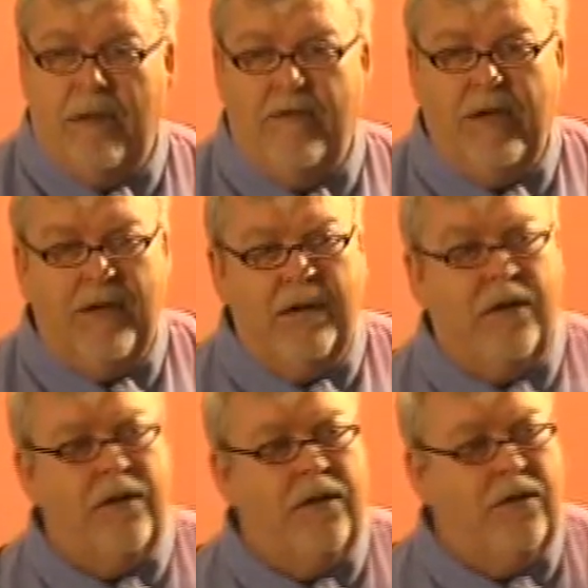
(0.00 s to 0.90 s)
then
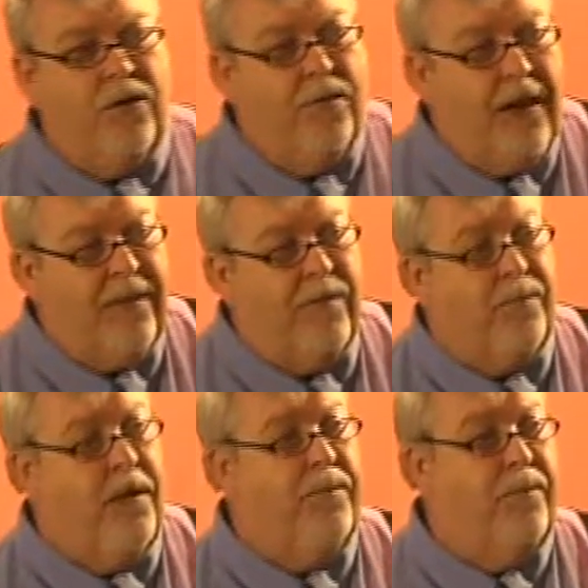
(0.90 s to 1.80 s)
you have a
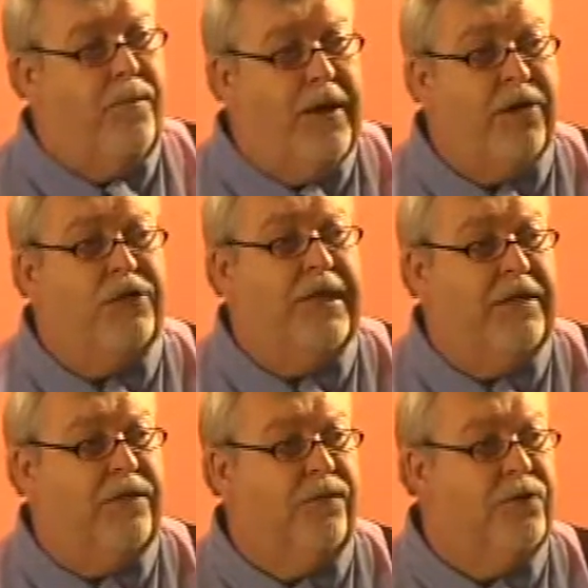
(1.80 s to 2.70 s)
better
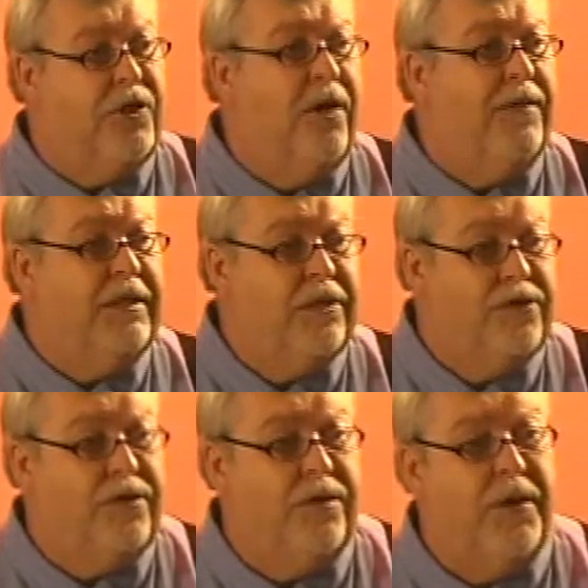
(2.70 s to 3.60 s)
chance of resolving the
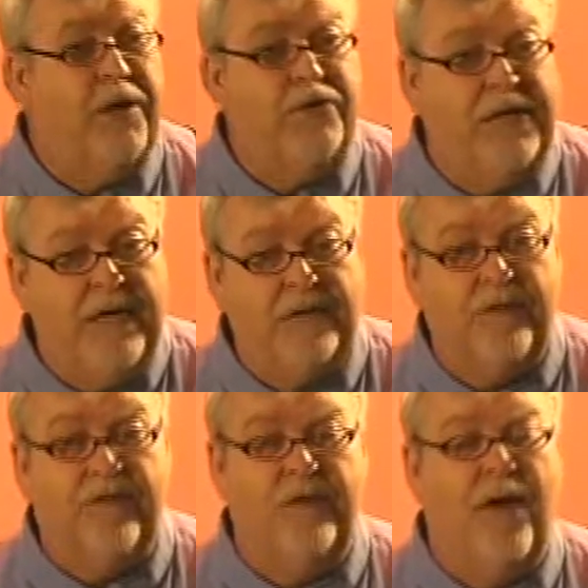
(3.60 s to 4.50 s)
issue and a better chance
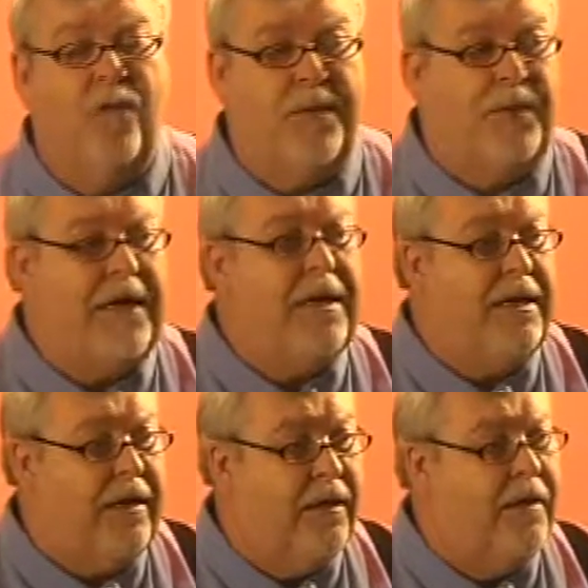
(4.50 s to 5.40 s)
of not
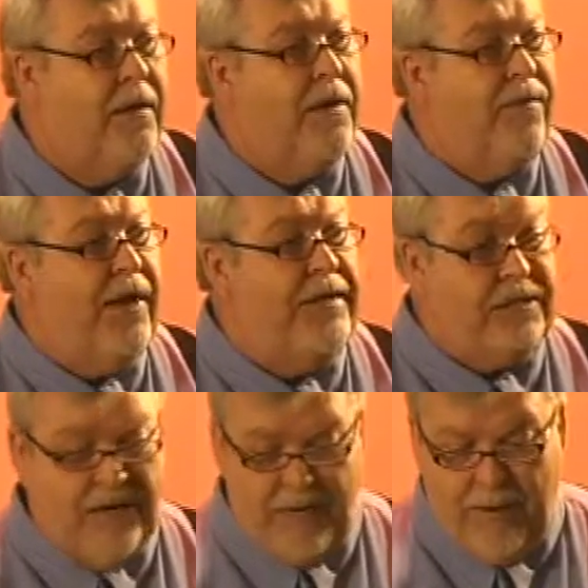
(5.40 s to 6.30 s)
repeating that
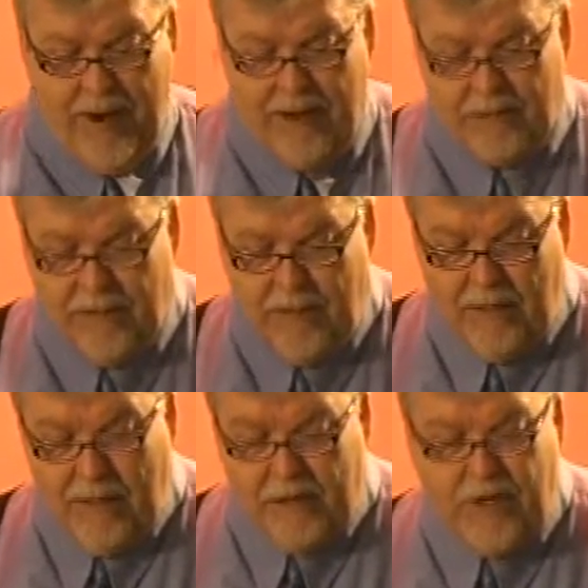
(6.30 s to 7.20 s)
same act.
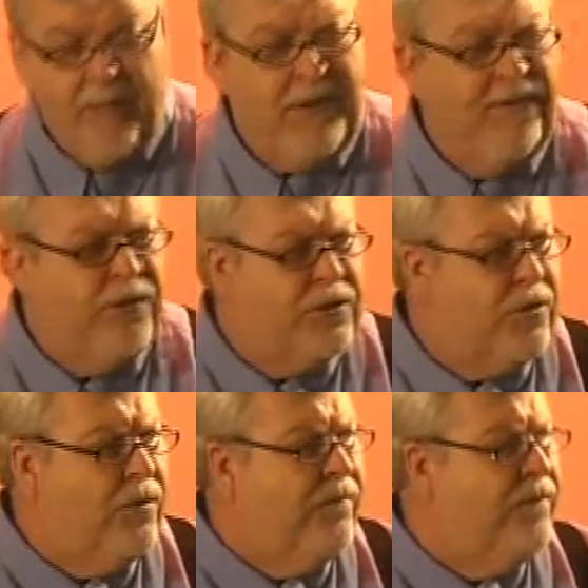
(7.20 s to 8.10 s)
So how many folks
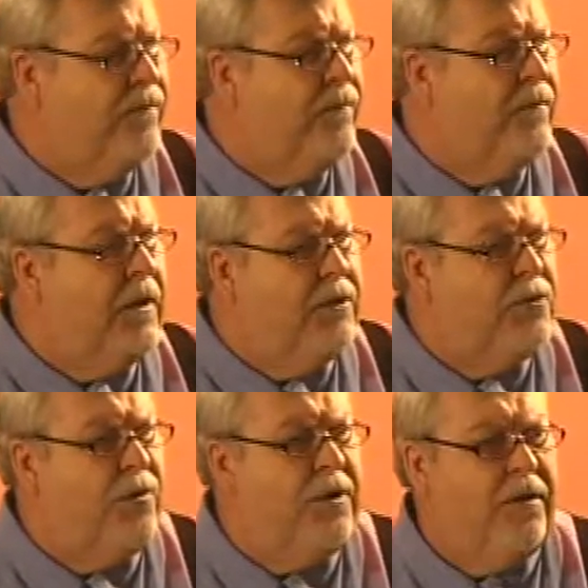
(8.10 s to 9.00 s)
scored
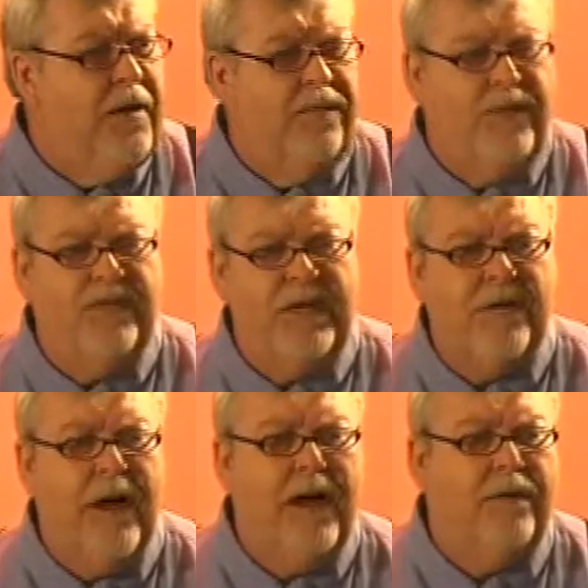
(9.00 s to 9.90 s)
20 or 15 or
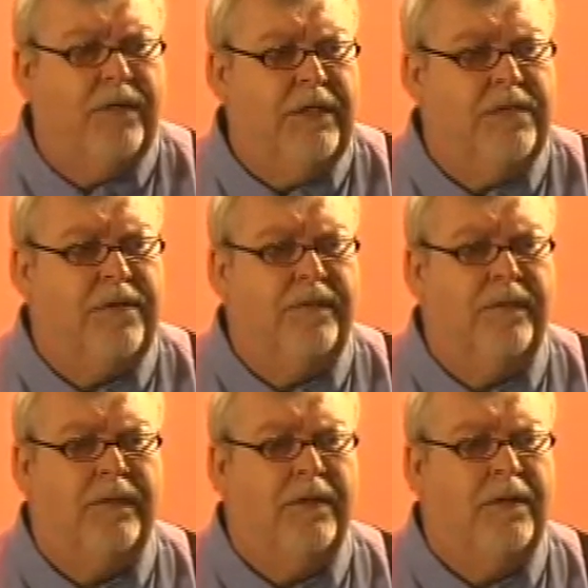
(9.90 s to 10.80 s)
higher on this?
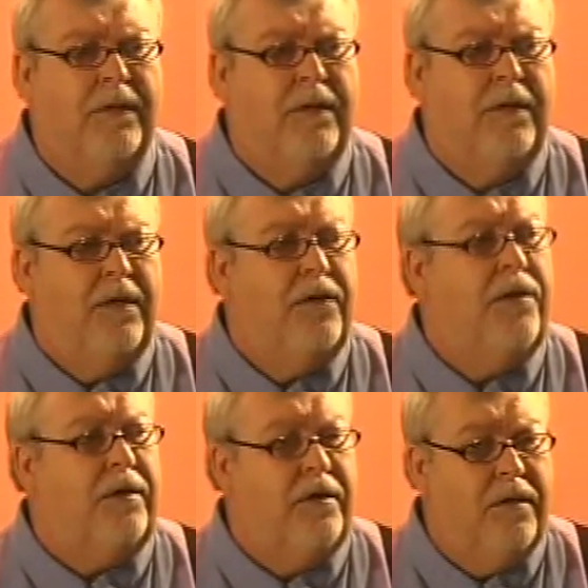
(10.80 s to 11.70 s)

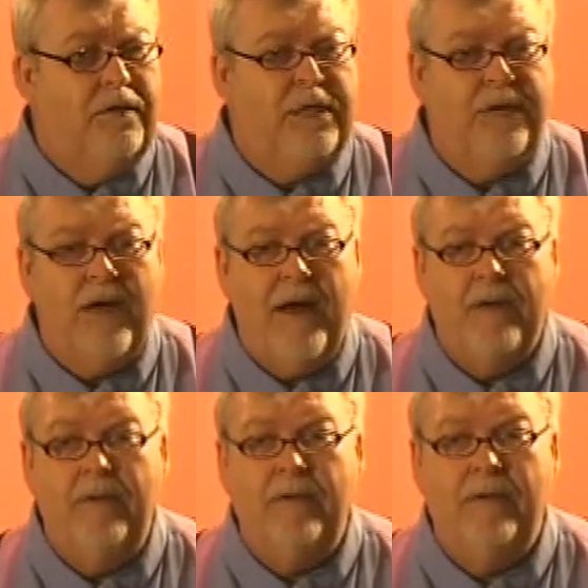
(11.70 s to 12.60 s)
Good. 10 or
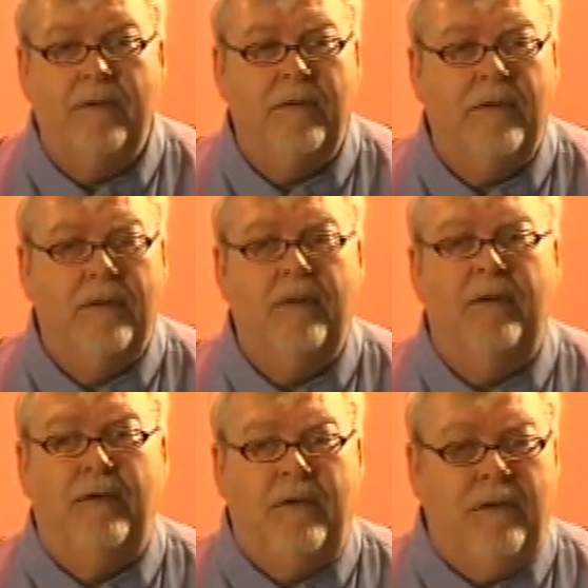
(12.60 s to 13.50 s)
higher?
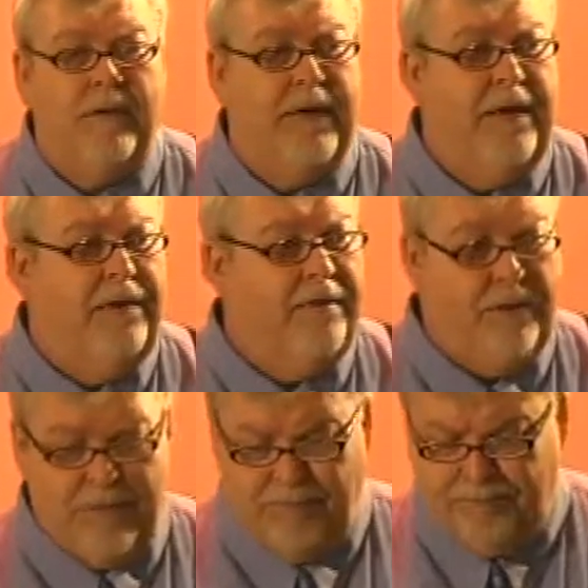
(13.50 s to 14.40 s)
Okay, good.